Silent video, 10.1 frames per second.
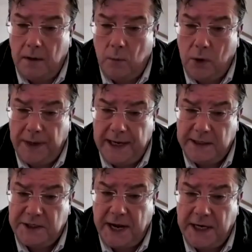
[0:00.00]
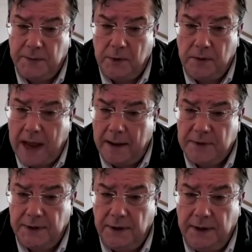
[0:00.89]
rolls will be
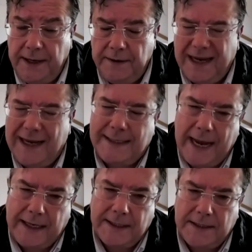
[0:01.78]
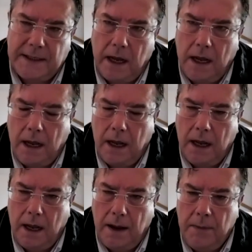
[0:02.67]
interchangeable, absolutely. The
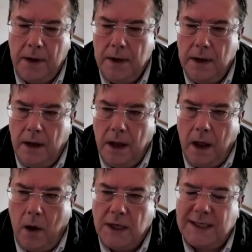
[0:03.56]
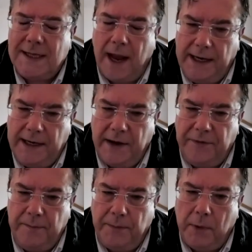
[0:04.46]
cassettes
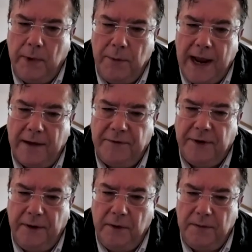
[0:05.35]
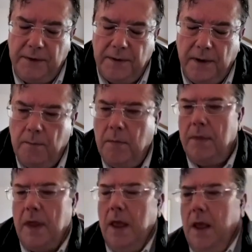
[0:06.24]
slightly different, but we would have
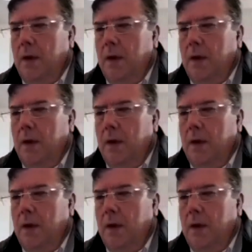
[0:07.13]
to,